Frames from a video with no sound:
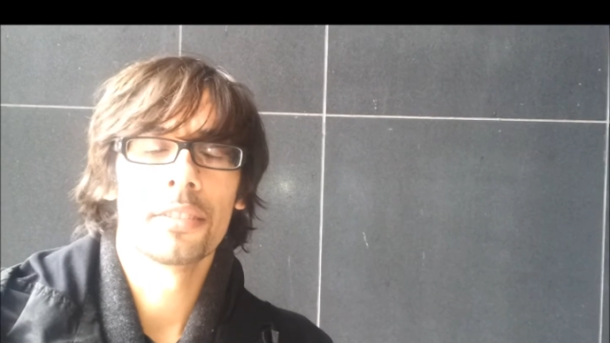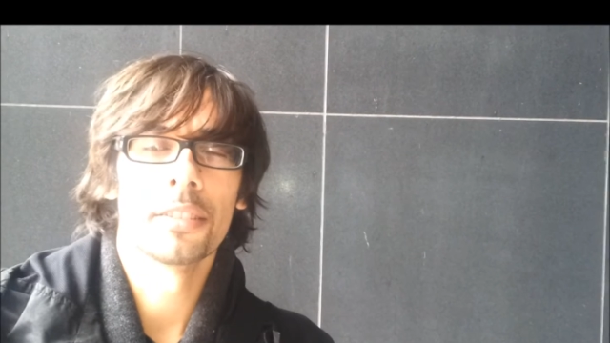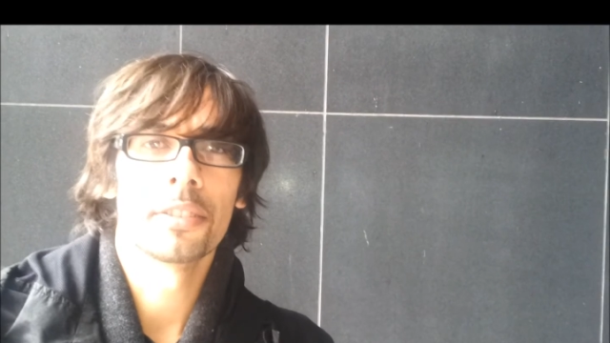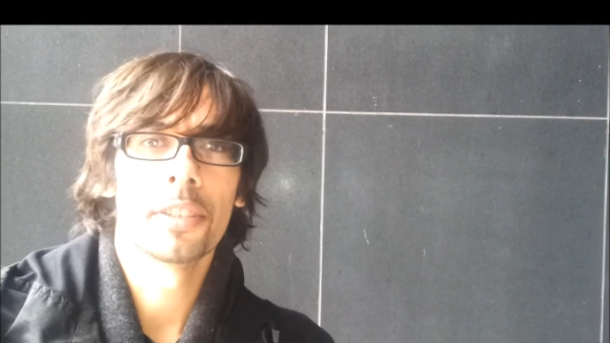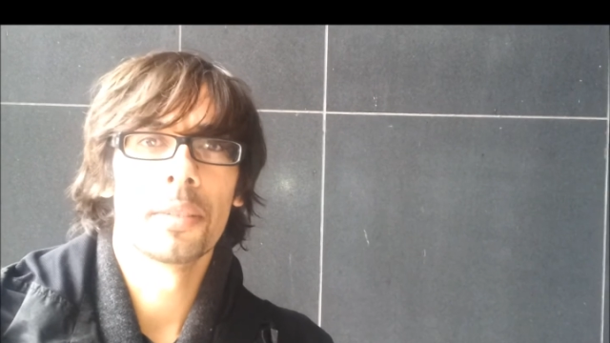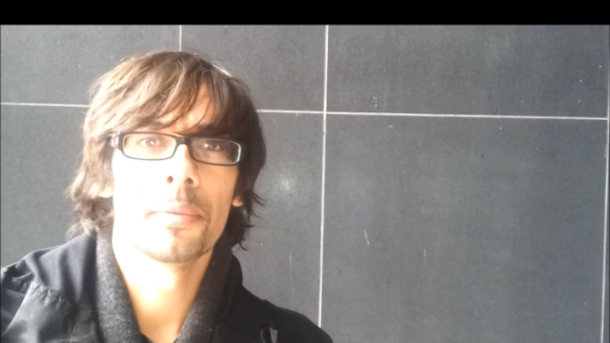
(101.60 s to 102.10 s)

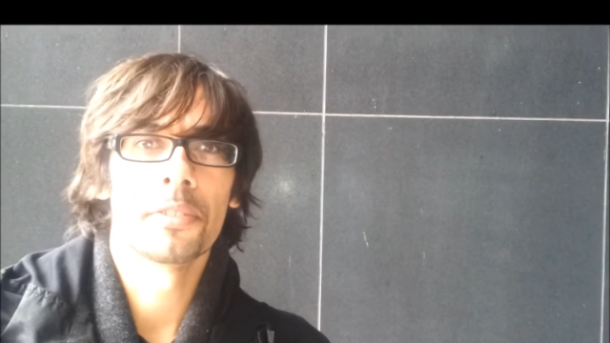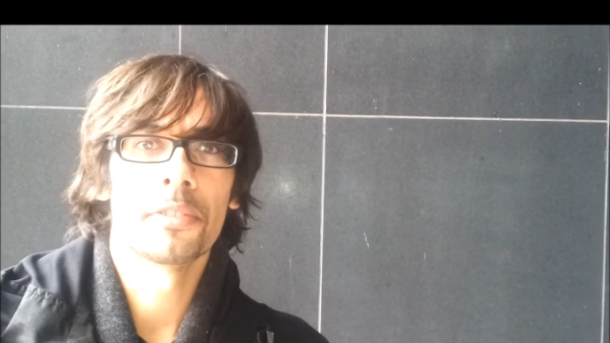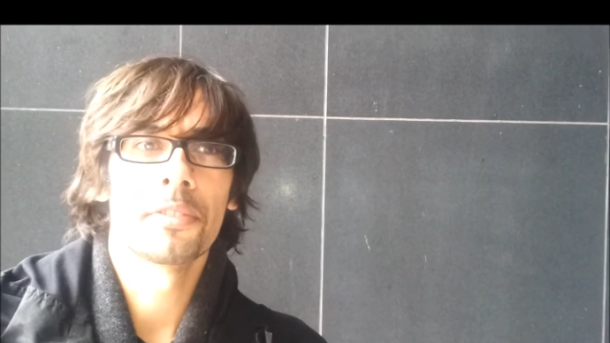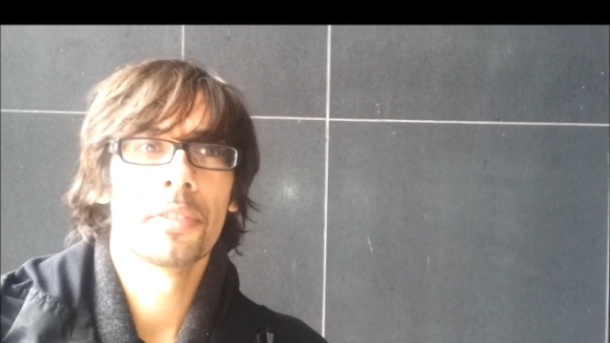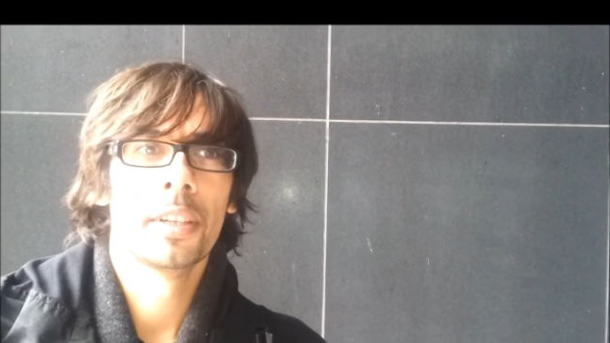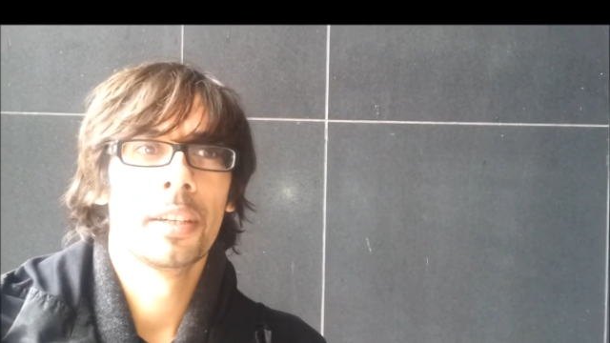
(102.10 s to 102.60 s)
in terms
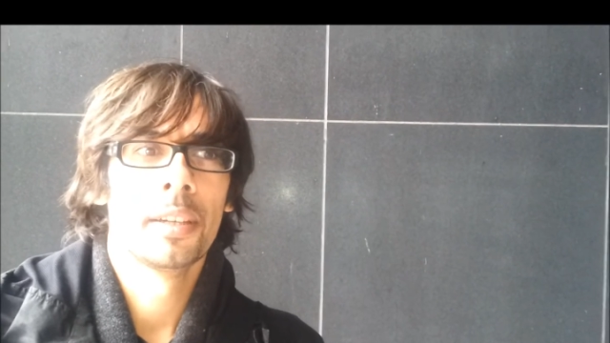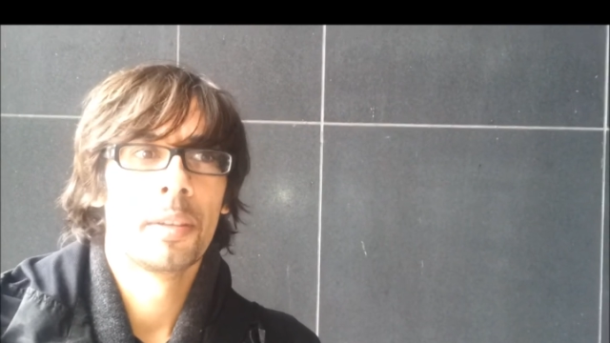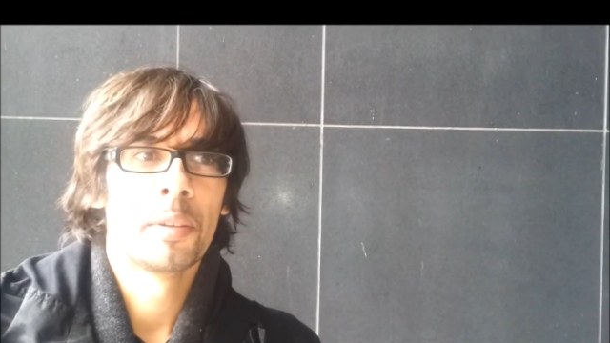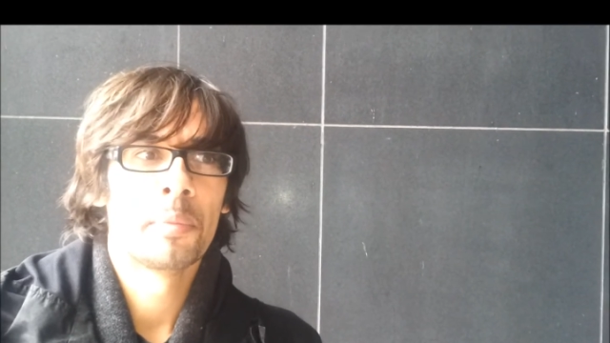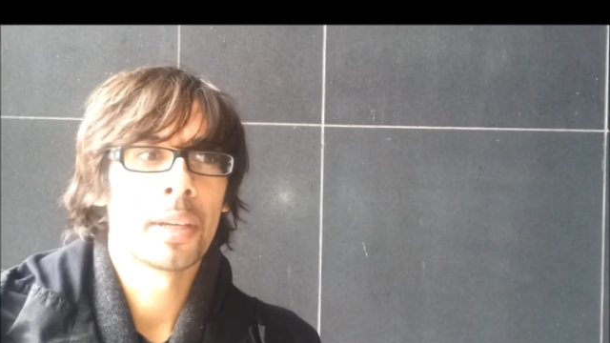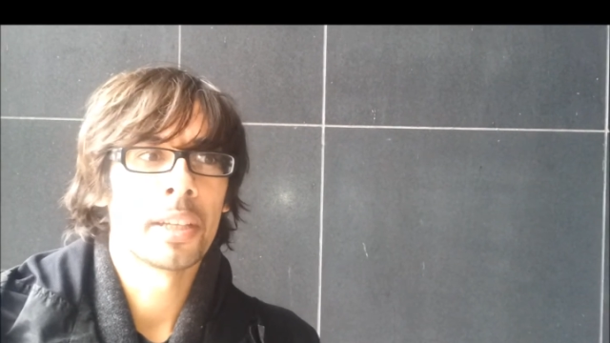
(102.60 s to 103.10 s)

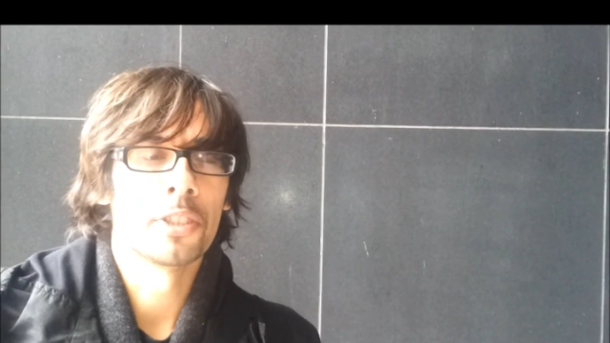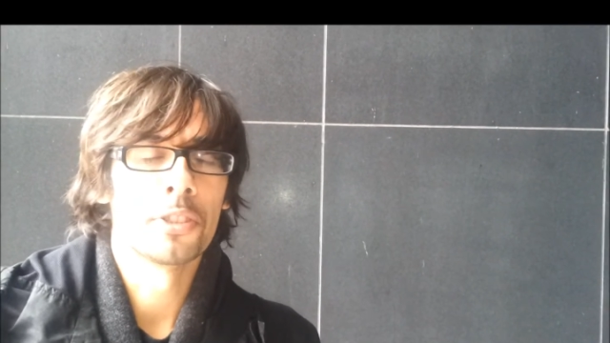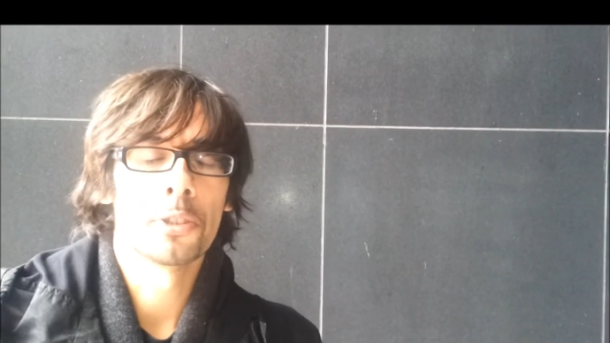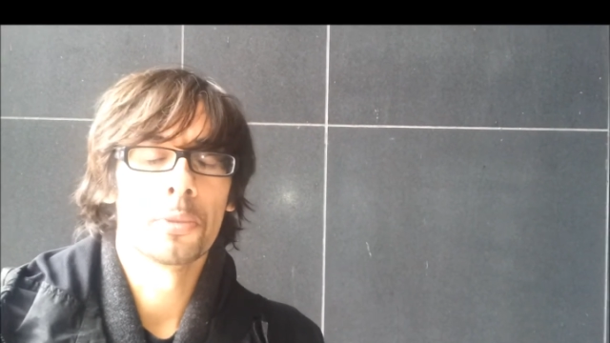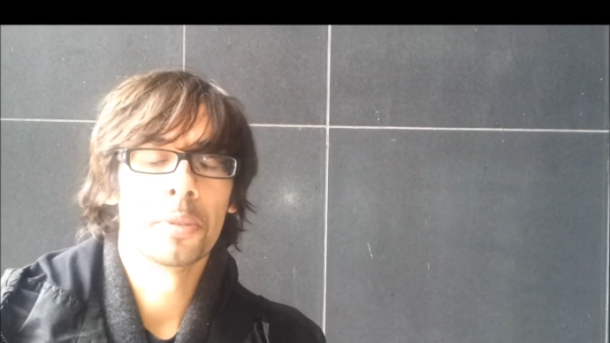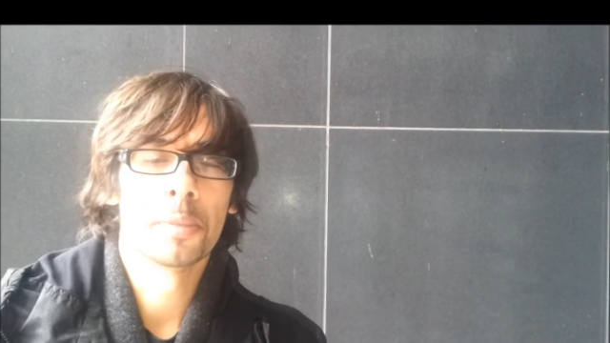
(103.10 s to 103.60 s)
of making
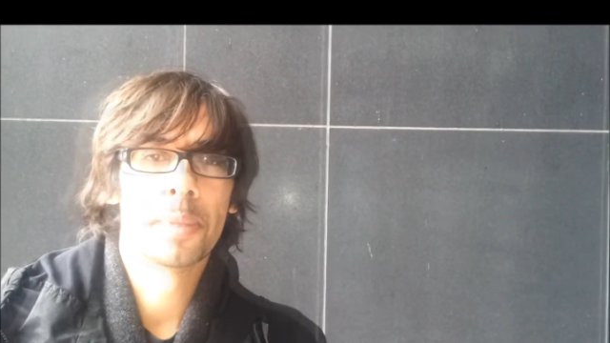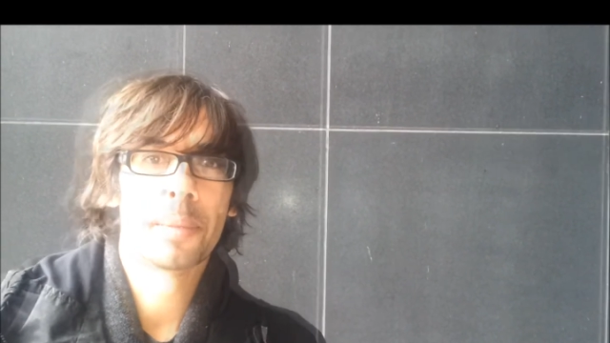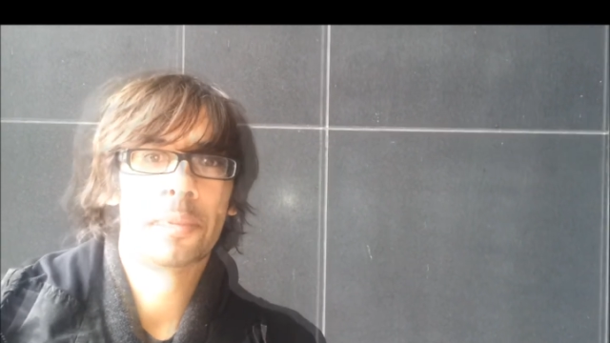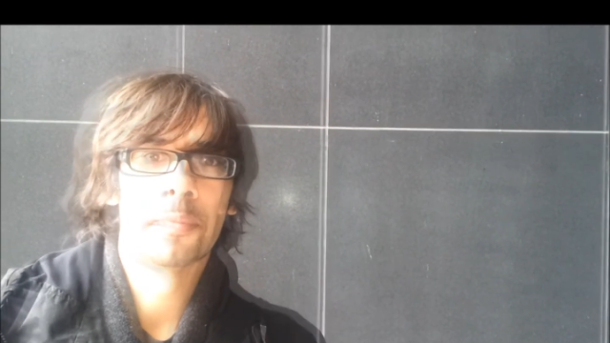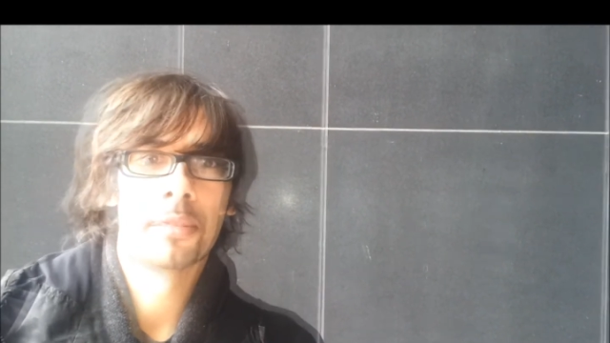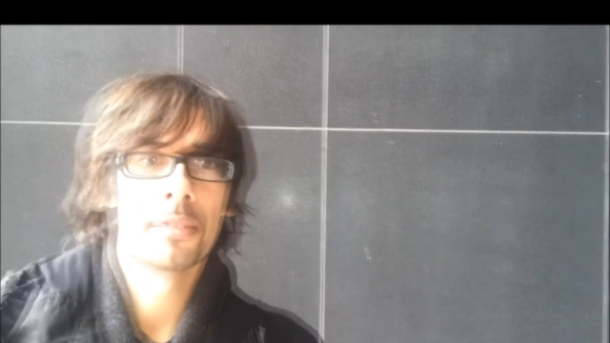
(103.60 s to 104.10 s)
sure we were
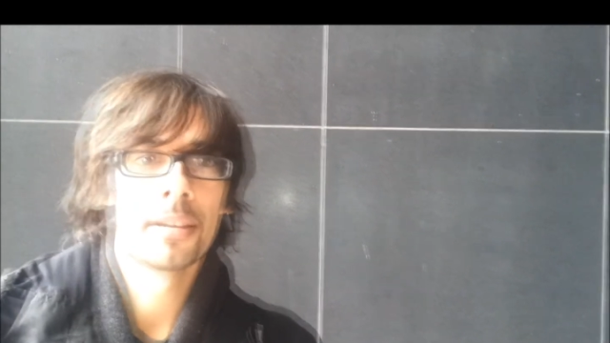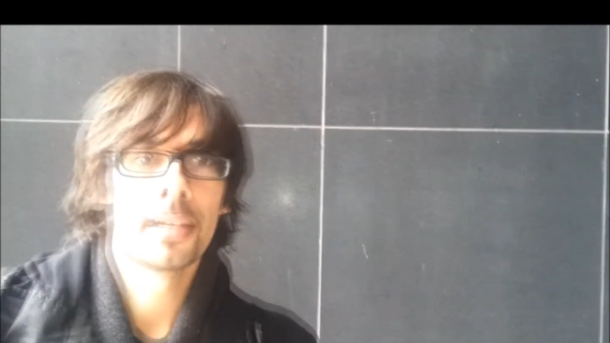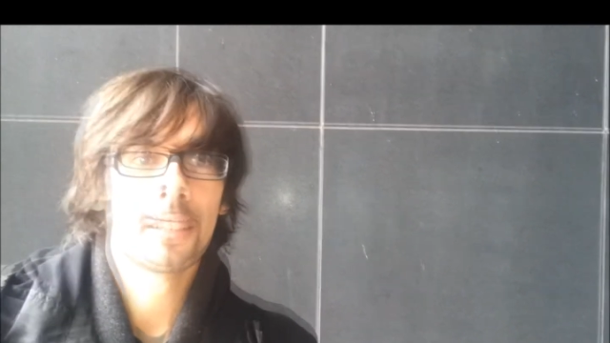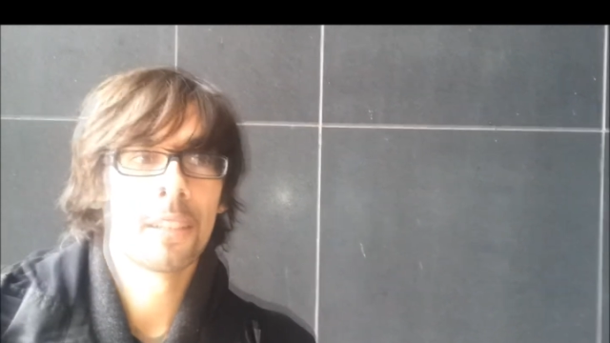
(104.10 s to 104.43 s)
people prayer.